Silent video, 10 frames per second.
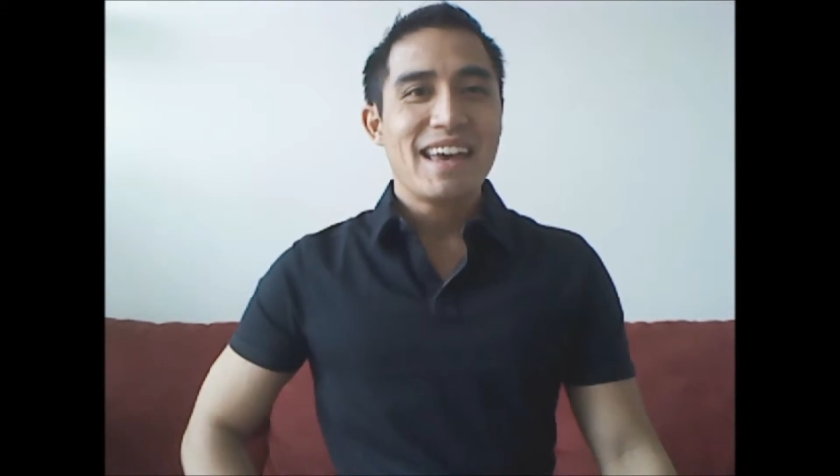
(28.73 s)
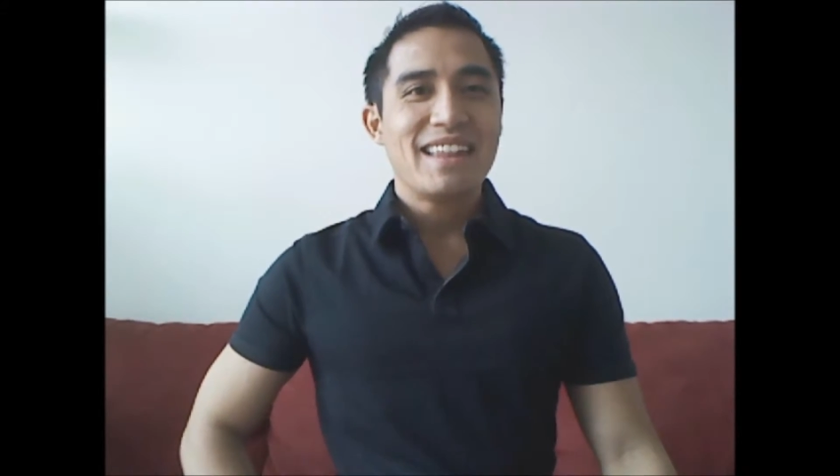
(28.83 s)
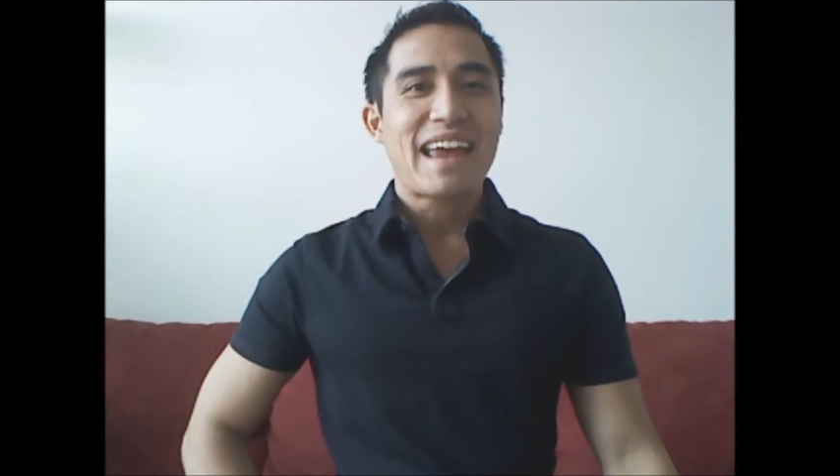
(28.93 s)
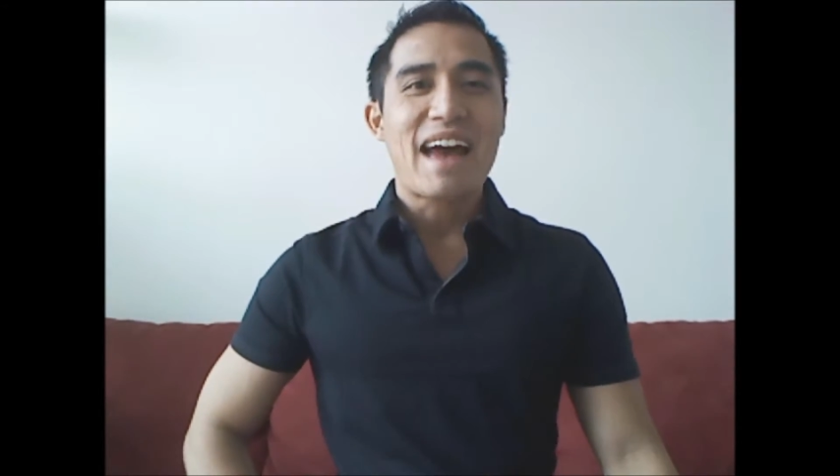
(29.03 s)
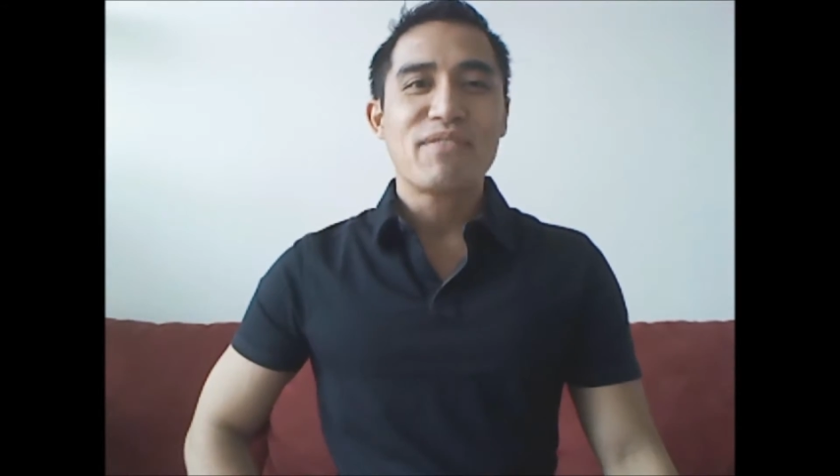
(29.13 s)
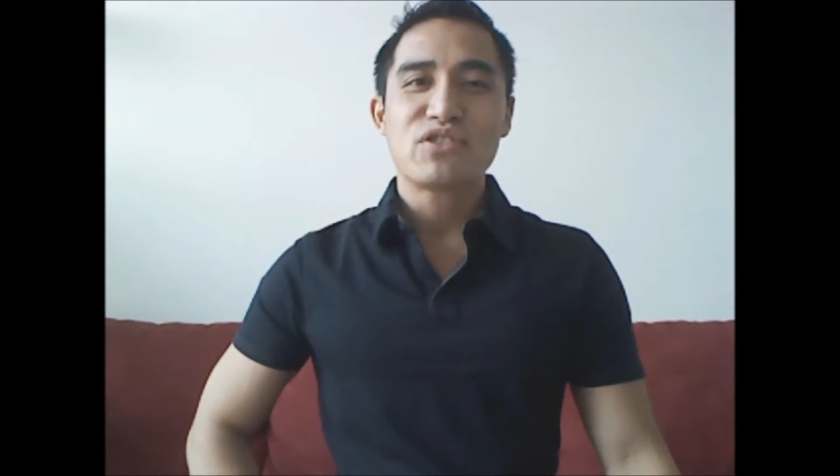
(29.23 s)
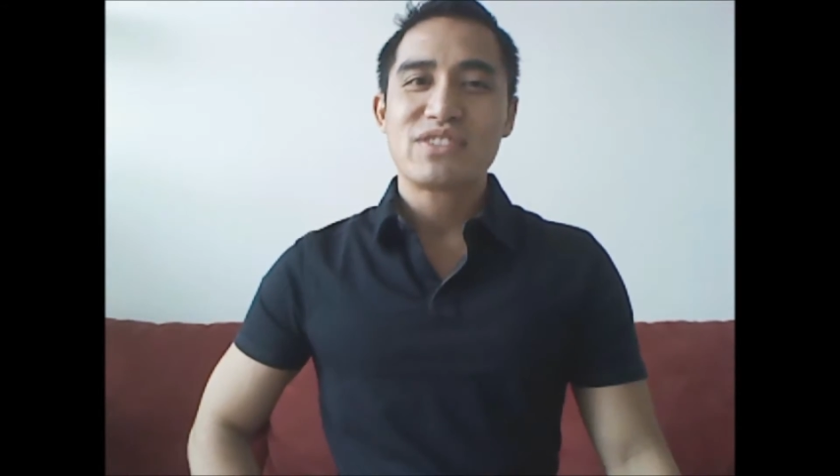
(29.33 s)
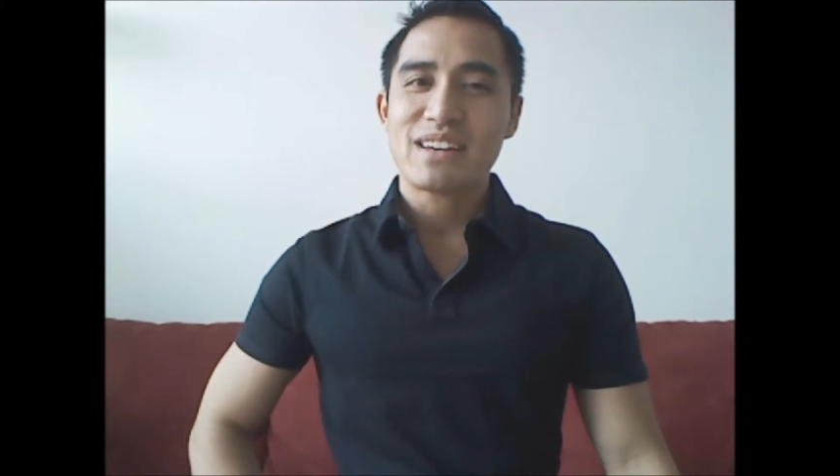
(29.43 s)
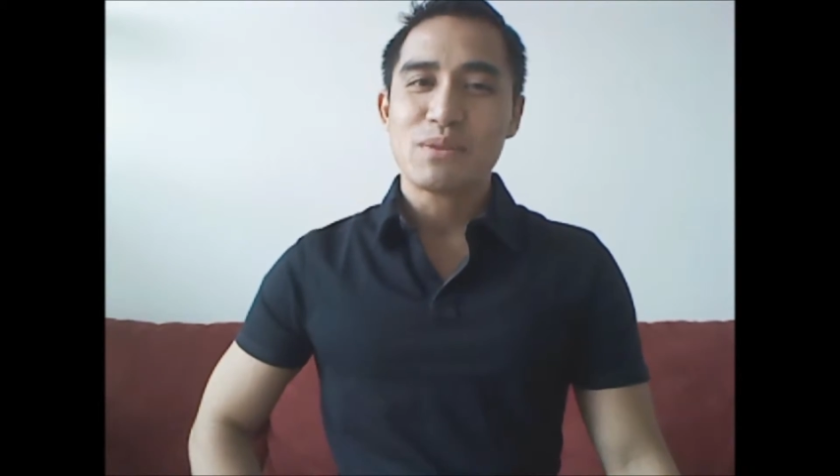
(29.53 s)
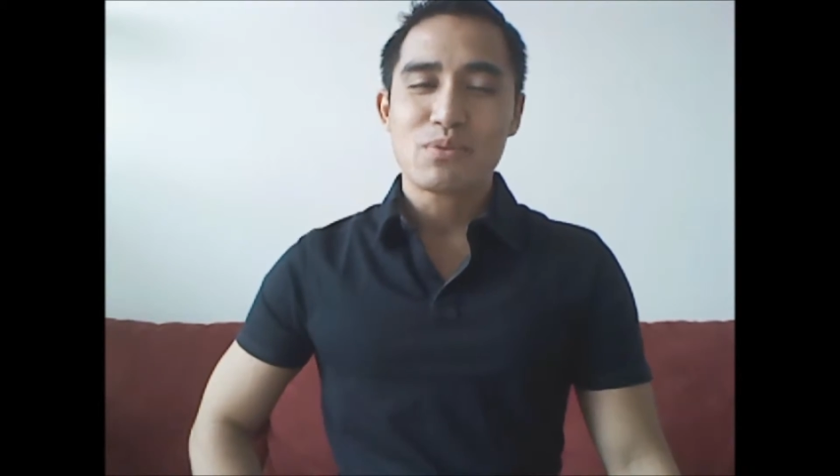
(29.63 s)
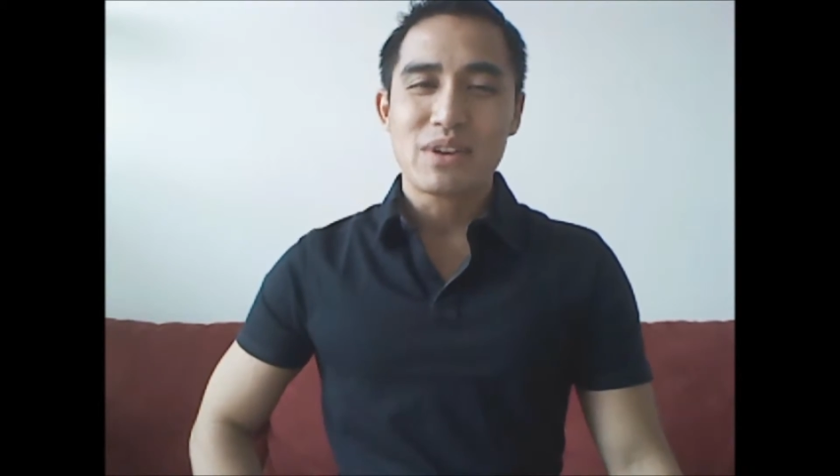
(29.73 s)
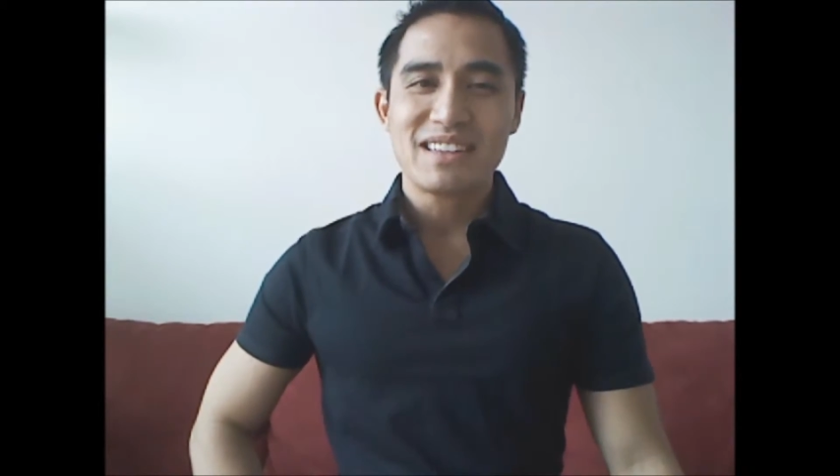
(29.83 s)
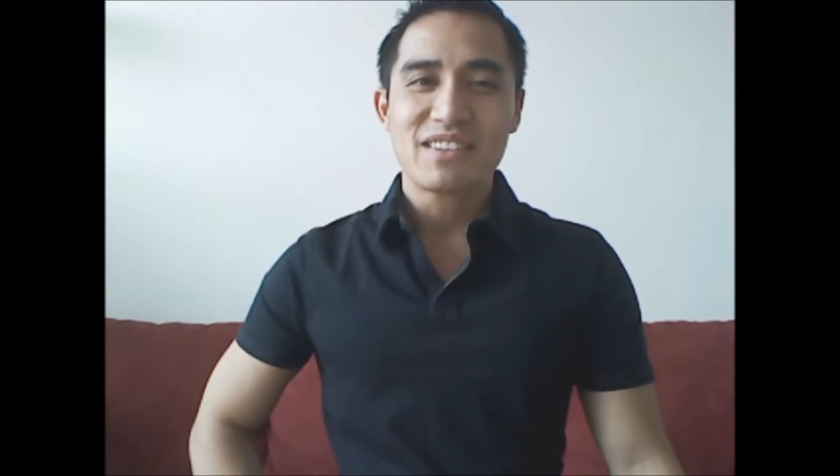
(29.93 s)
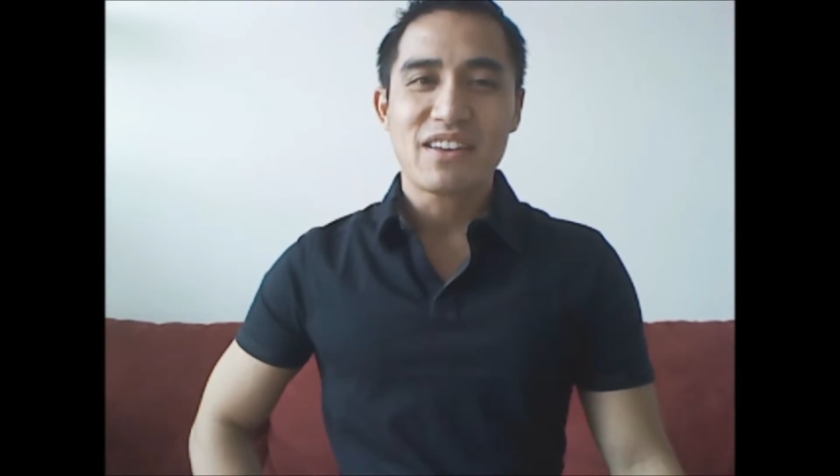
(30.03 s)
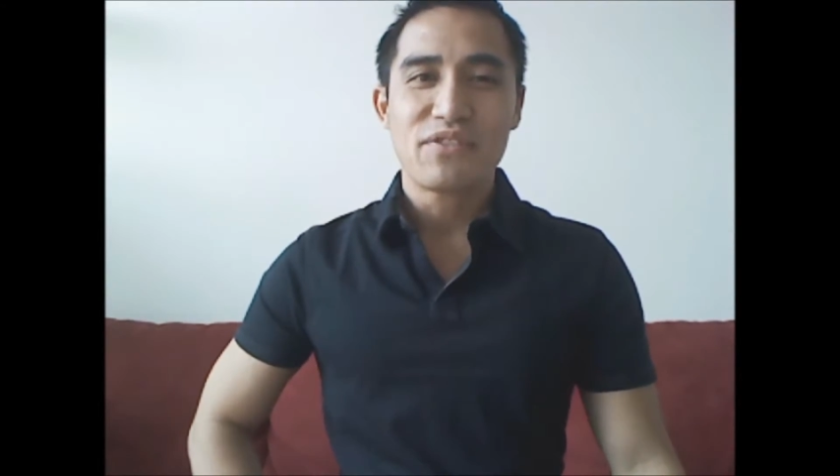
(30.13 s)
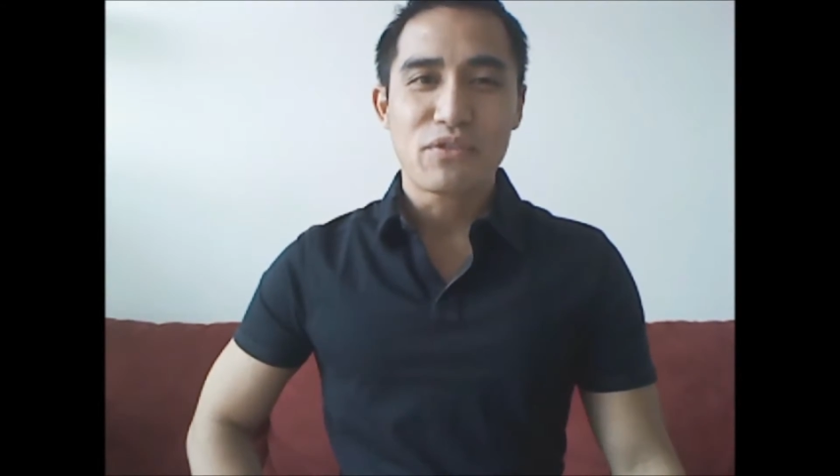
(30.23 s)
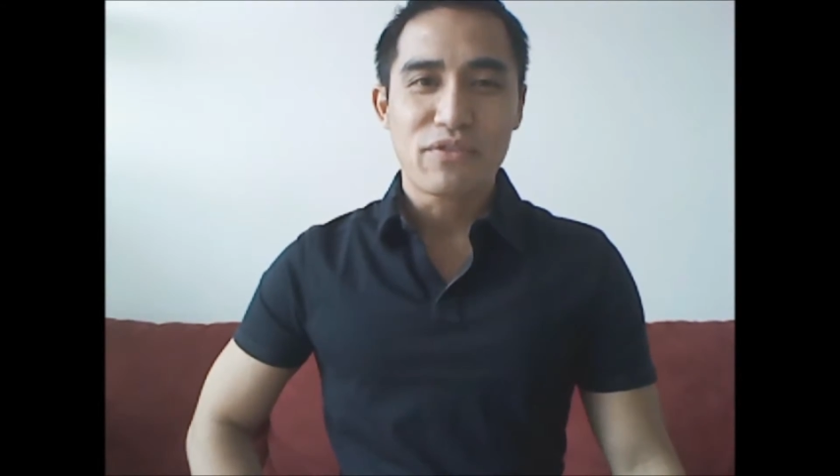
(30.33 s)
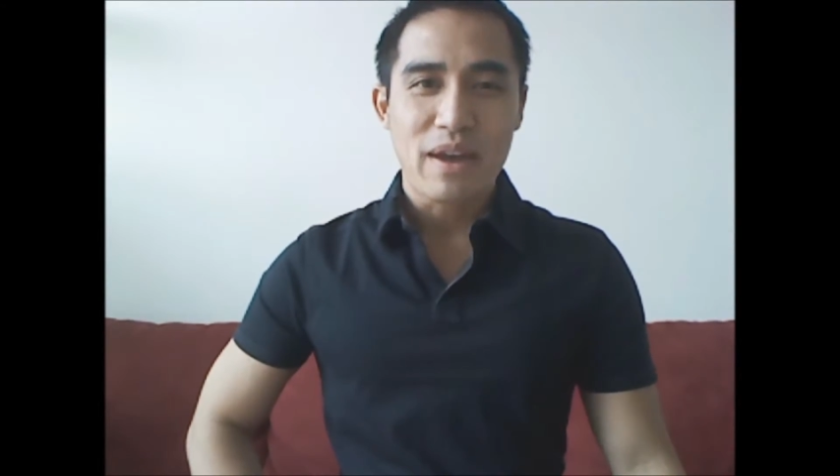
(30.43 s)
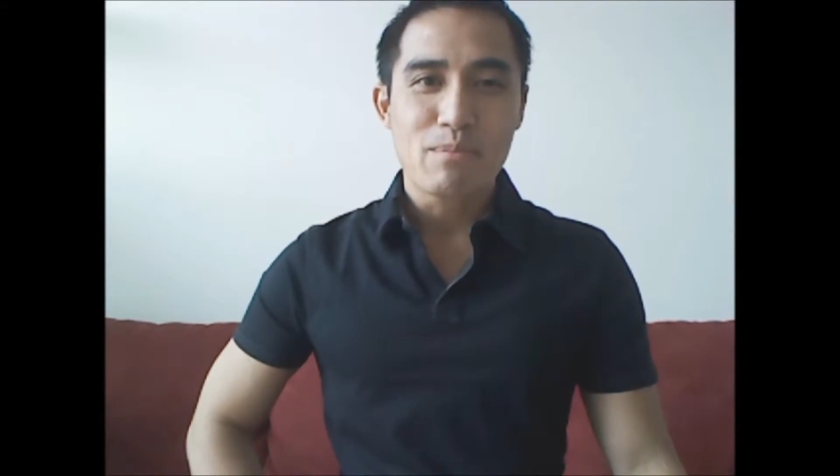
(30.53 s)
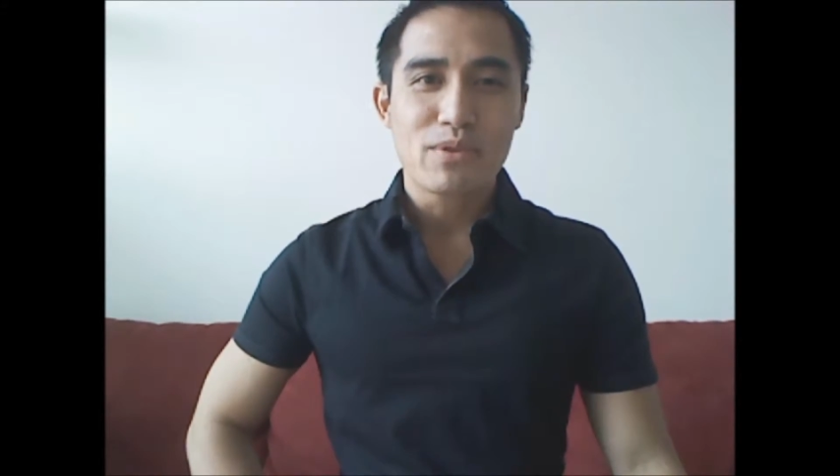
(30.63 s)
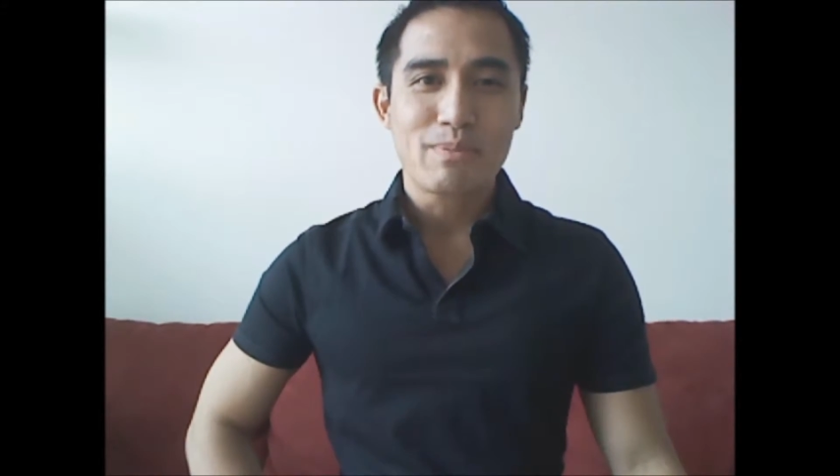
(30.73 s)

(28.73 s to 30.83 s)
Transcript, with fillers: The average sale price of November